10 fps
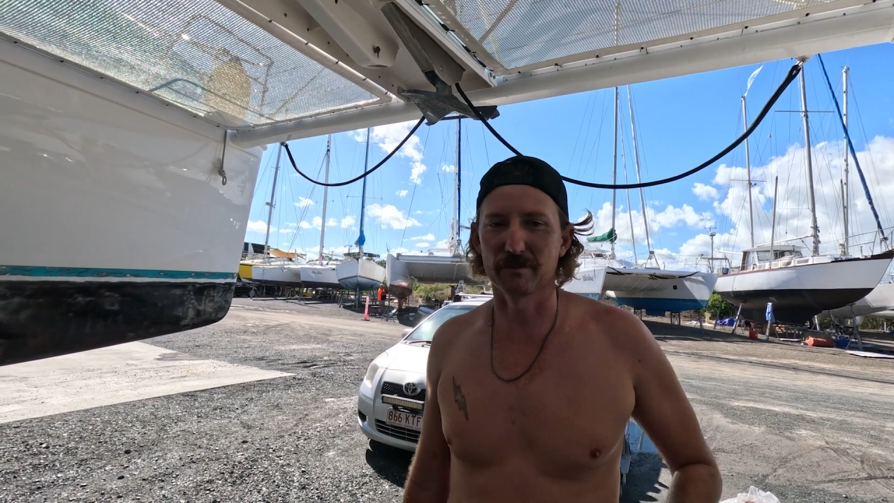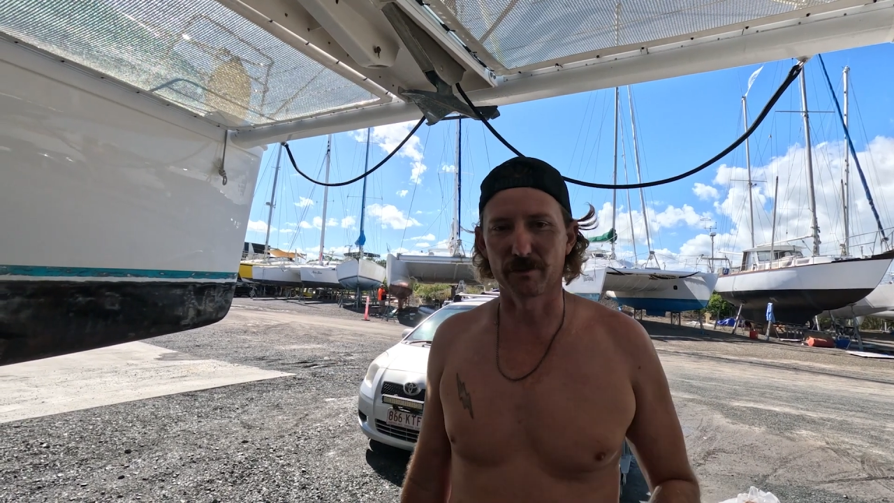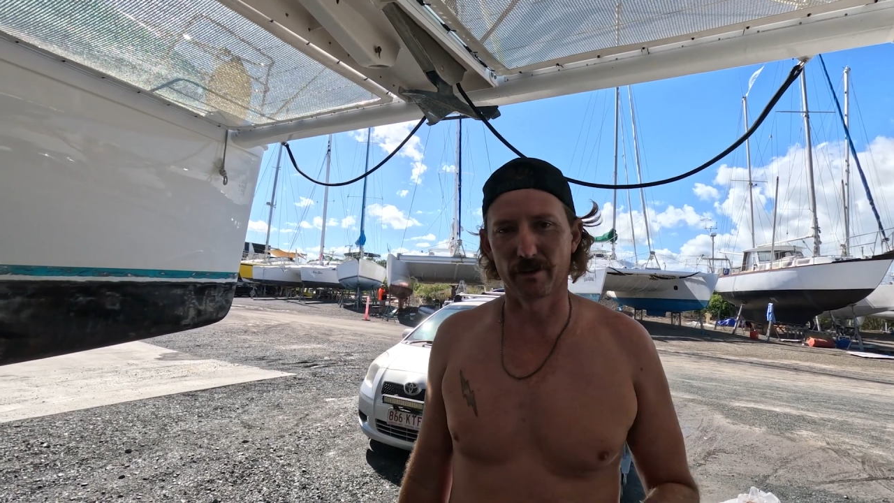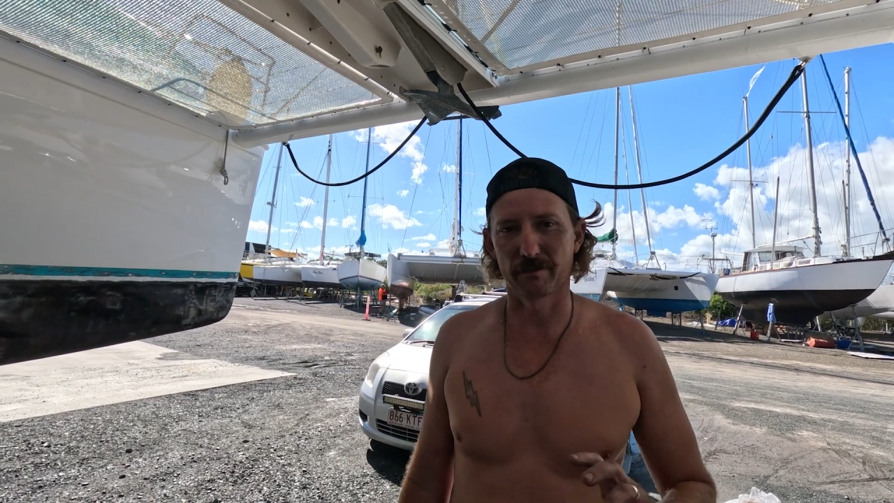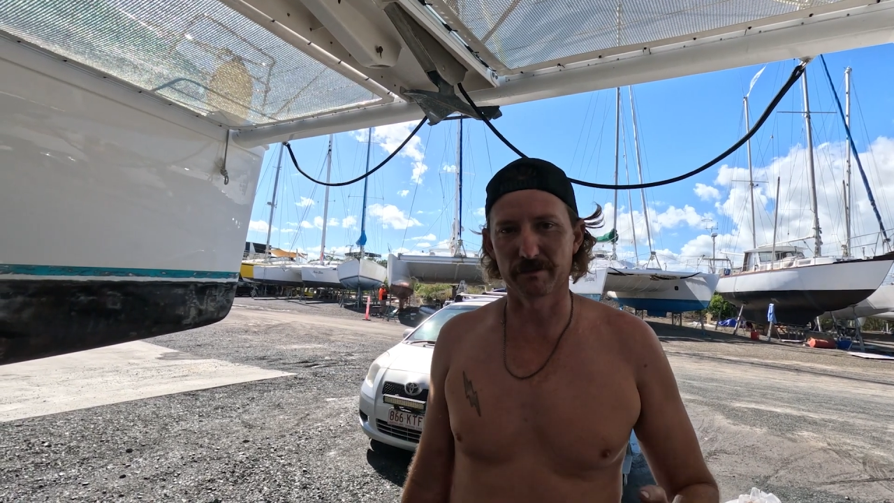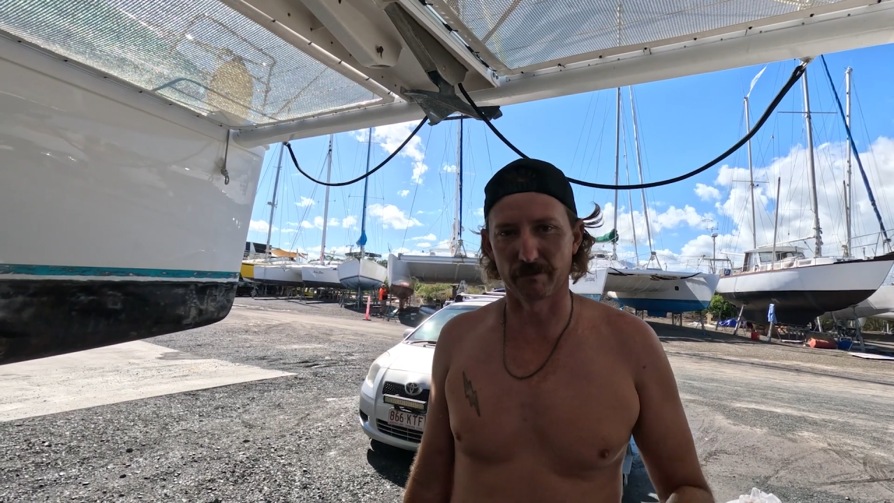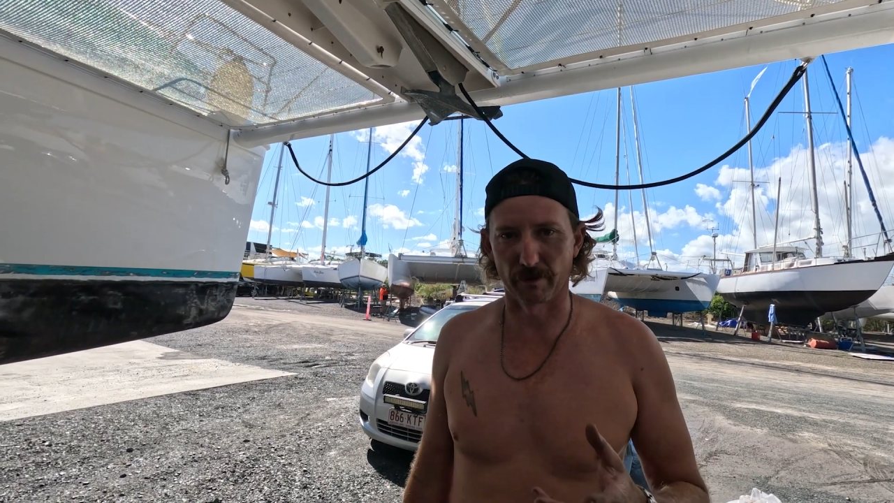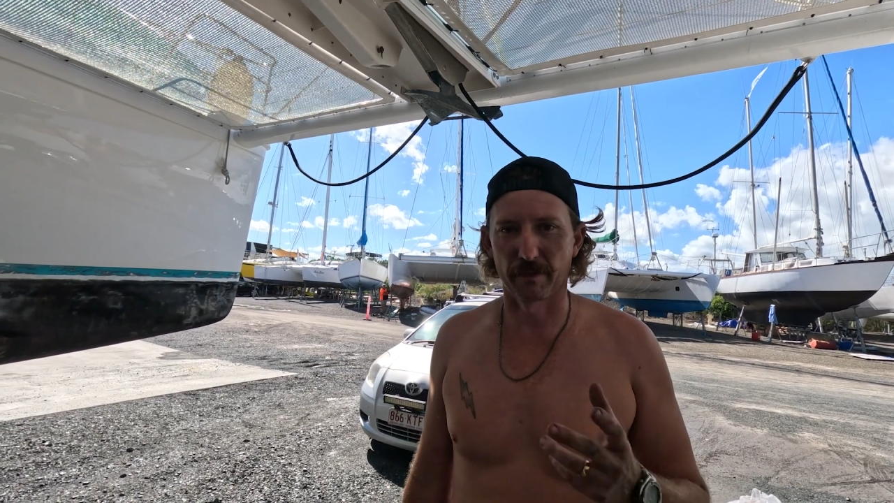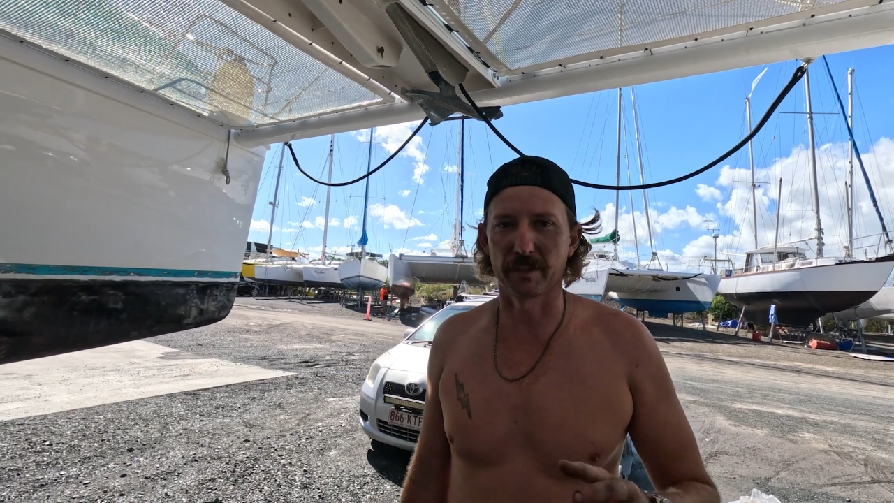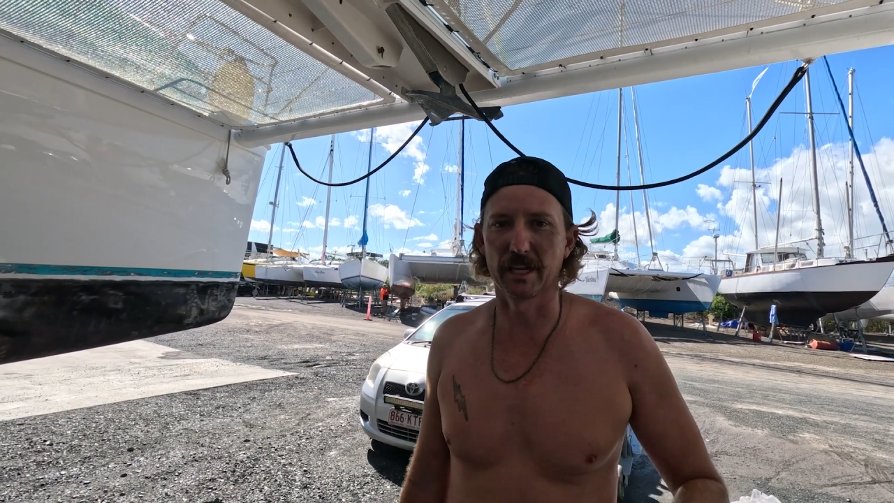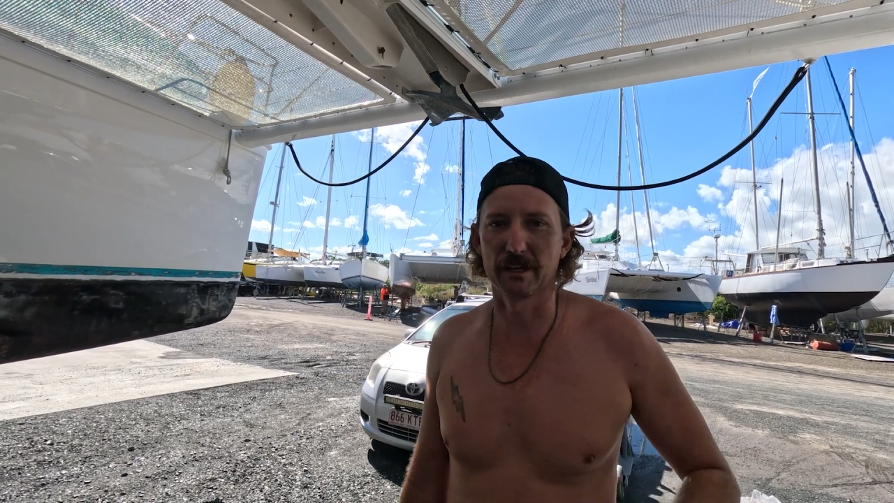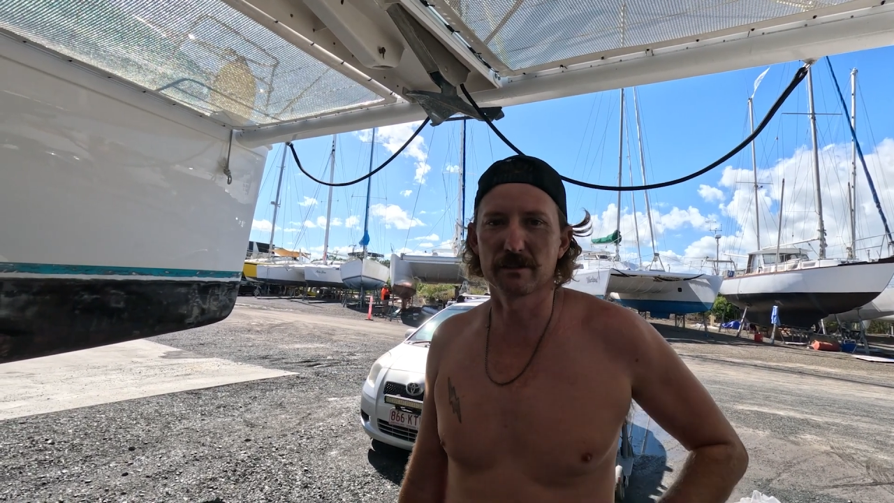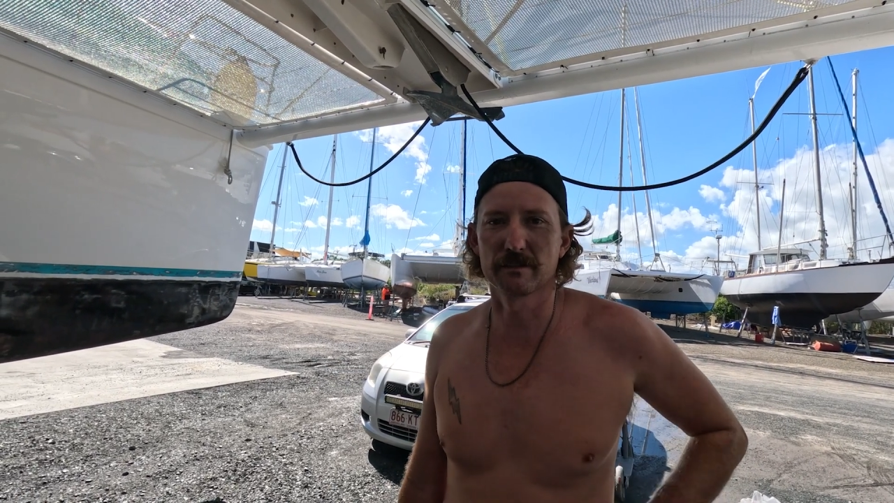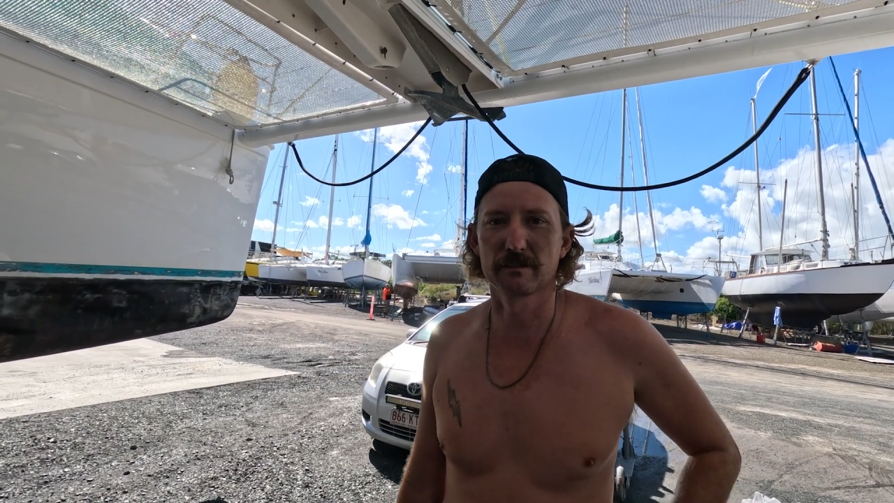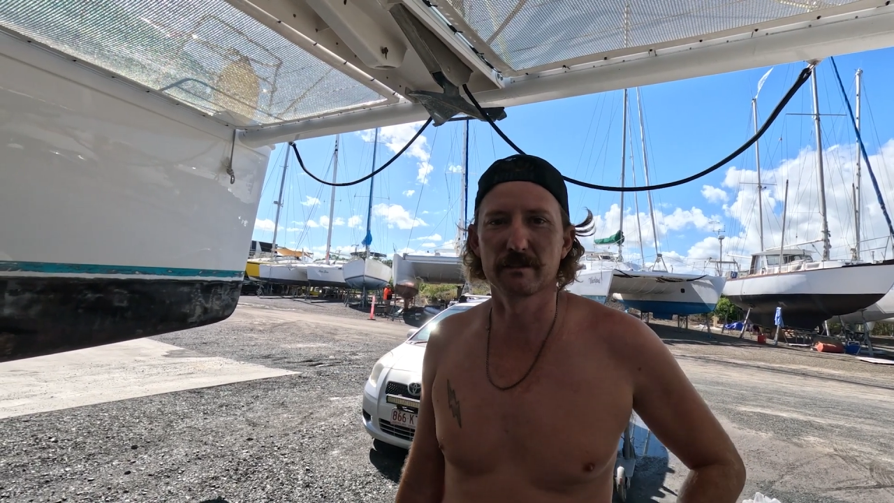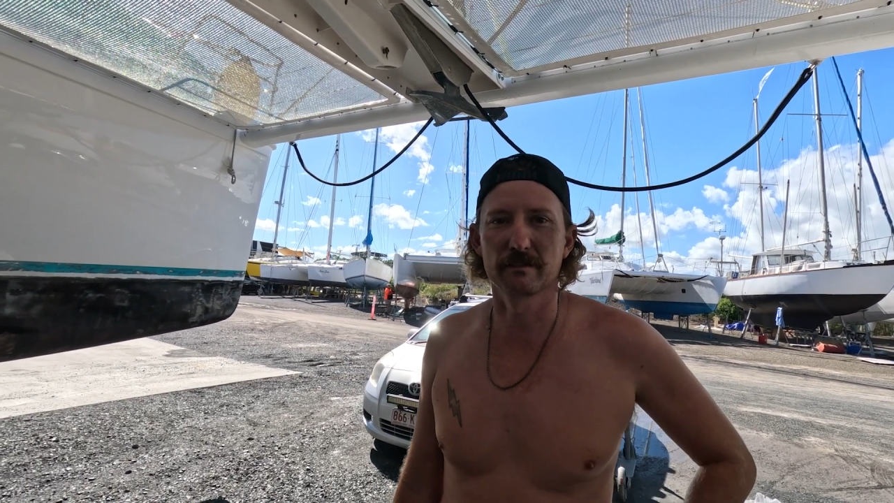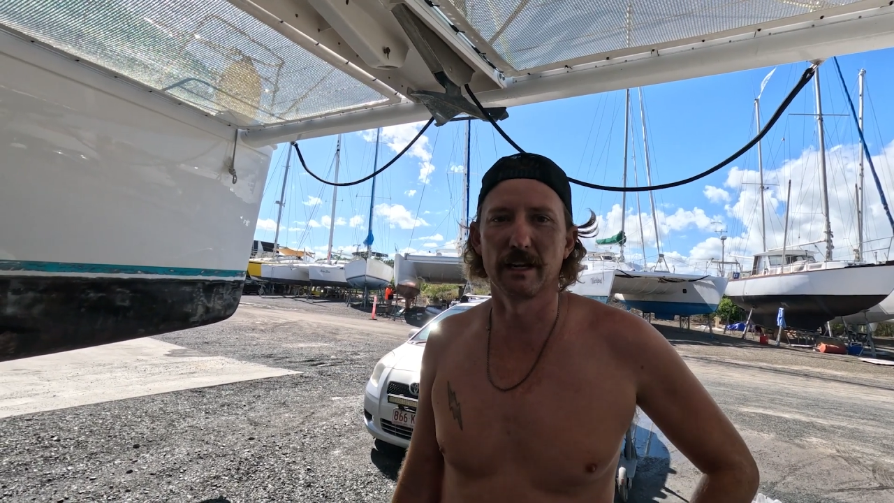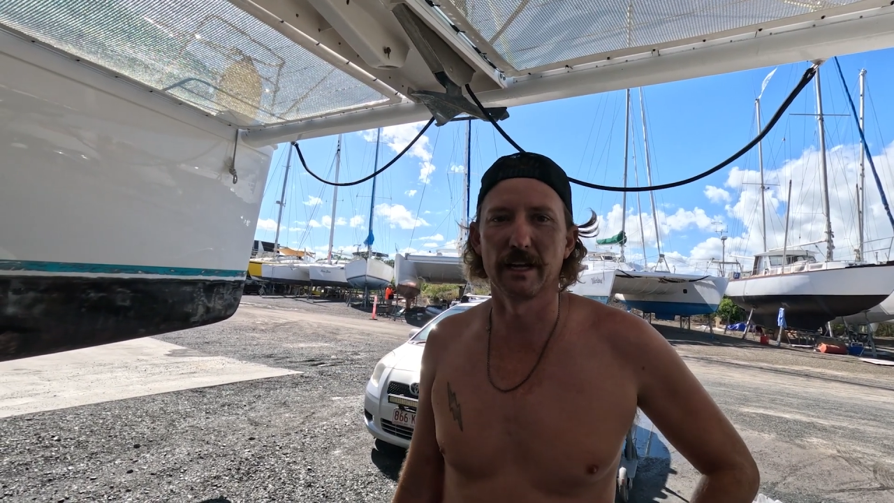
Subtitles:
drives and run the engines